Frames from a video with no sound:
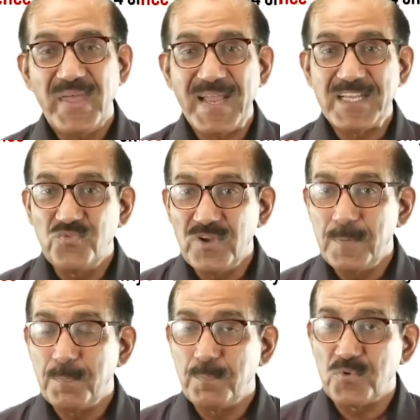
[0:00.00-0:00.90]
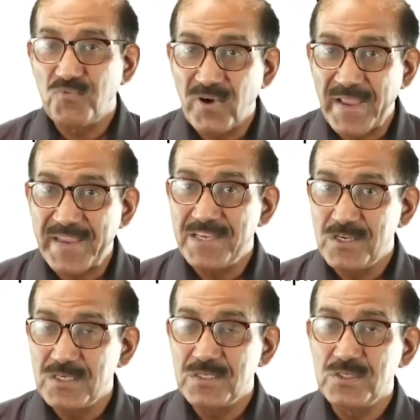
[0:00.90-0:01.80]
That will
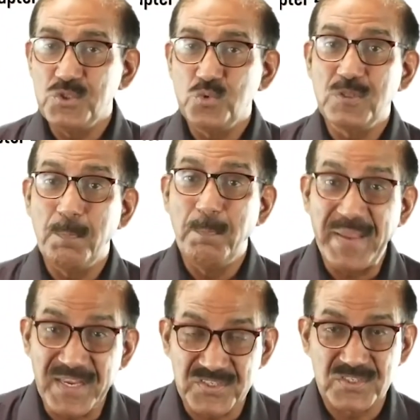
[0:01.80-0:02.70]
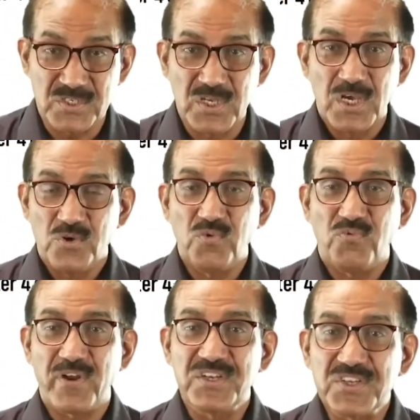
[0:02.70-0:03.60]
provide you the base
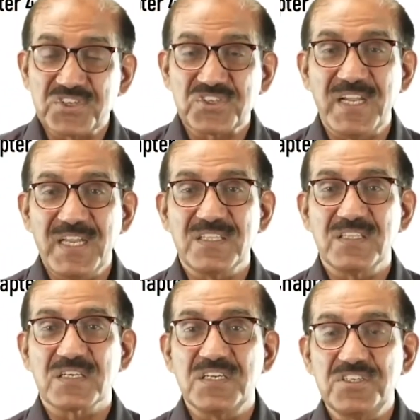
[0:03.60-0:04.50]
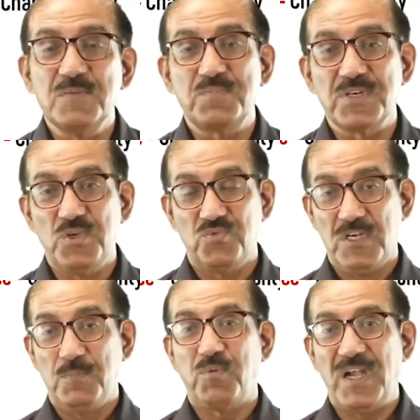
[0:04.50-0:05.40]
for understanding the contemporary
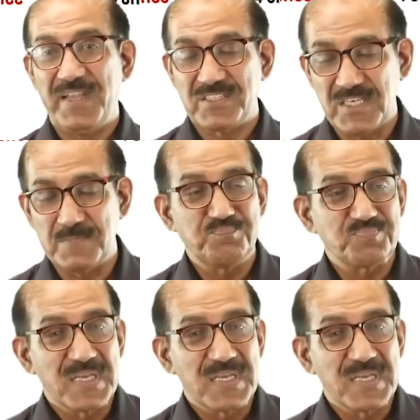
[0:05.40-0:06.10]
world politics.